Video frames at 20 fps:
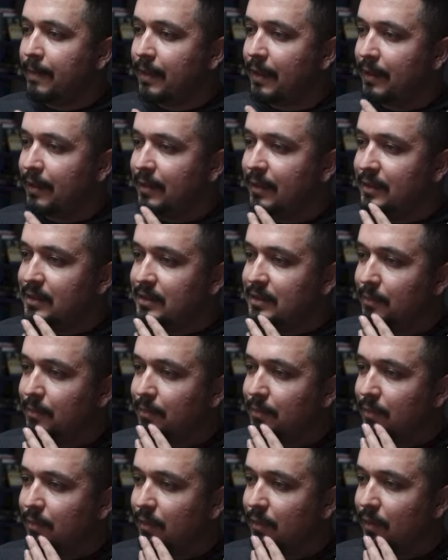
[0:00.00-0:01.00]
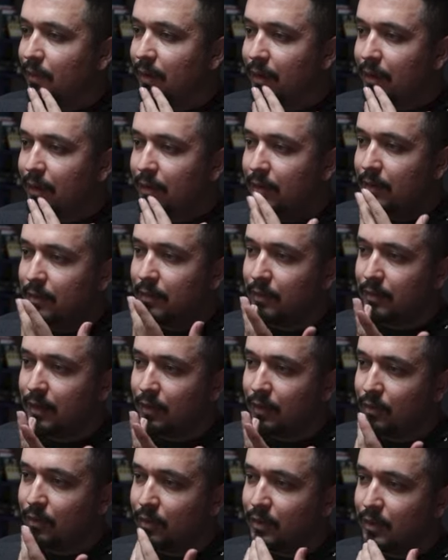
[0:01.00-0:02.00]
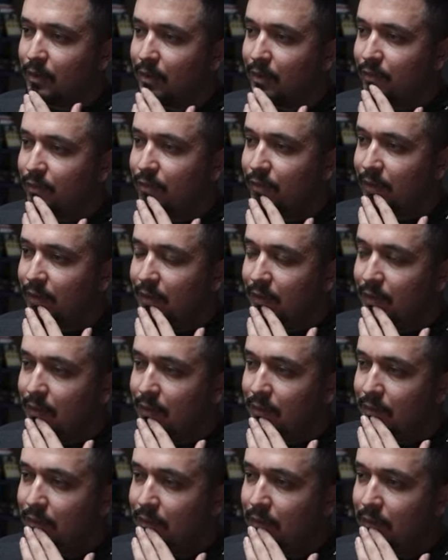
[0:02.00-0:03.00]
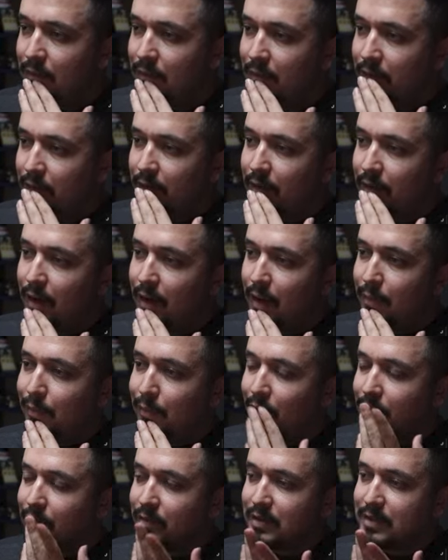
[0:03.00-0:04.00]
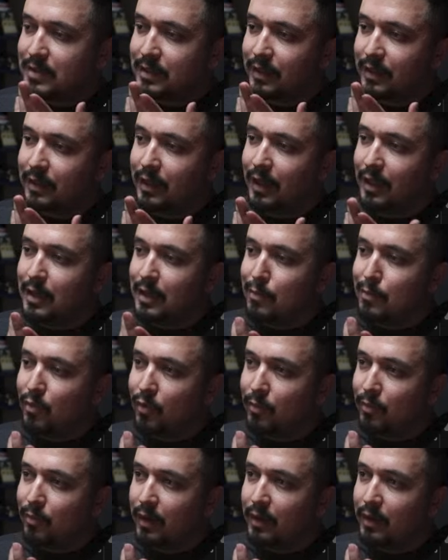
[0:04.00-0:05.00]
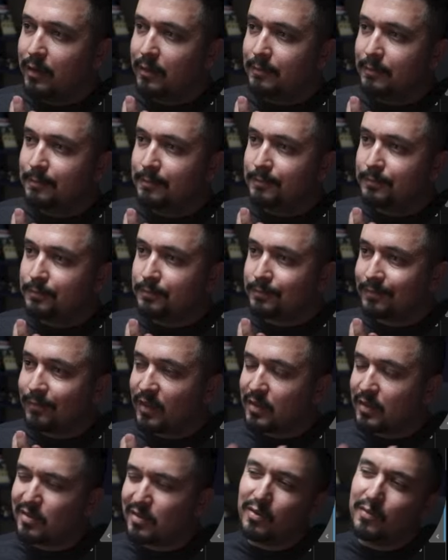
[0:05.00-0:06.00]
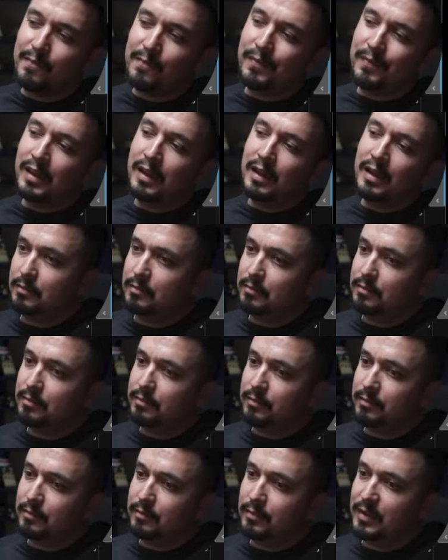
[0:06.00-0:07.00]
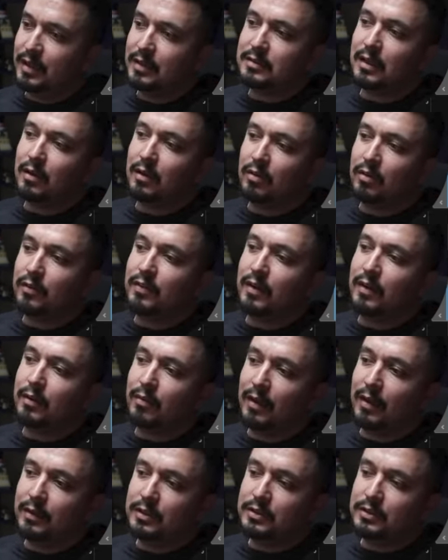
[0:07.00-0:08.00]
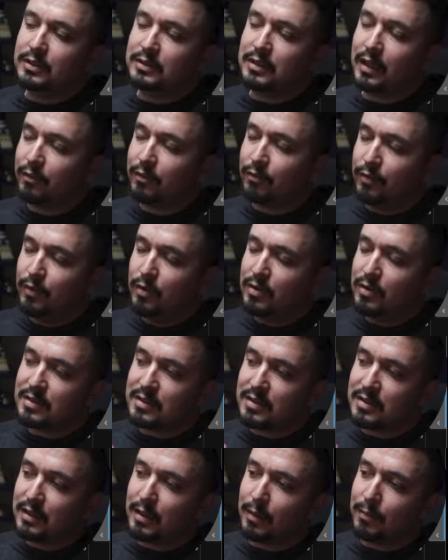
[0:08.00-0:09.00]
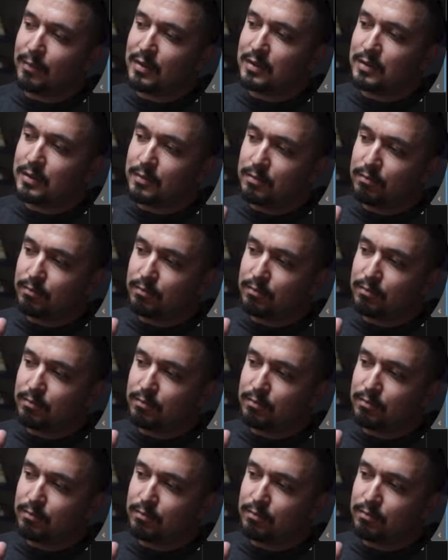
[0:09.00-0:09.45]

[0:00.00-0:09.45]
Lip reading: This is the, okay, that order got filled. I'm not risking any more money. So there's a lot of advantages. Like if your setup is